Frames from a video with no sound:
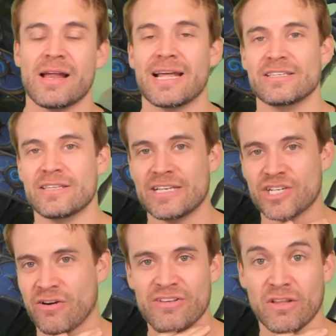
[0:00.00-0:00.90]
and it
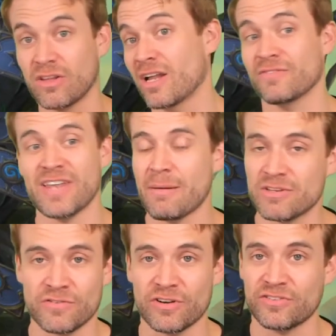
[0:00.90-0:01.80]
generates a lot of
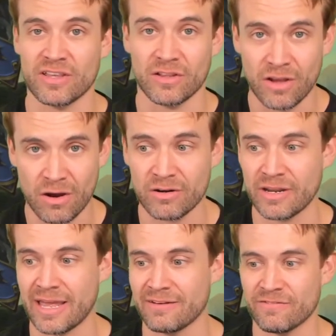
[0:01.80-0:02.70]
damage for a single card
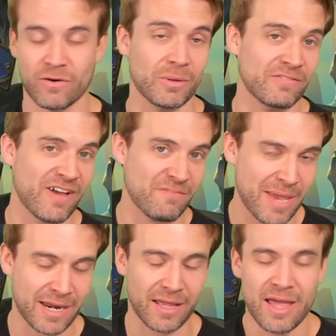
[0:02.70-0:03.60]
and for only 5
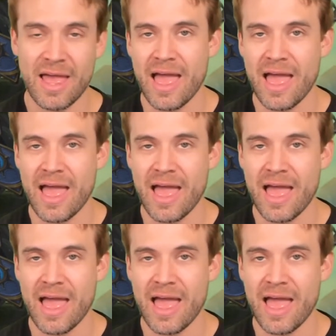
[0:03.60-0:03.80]
mana,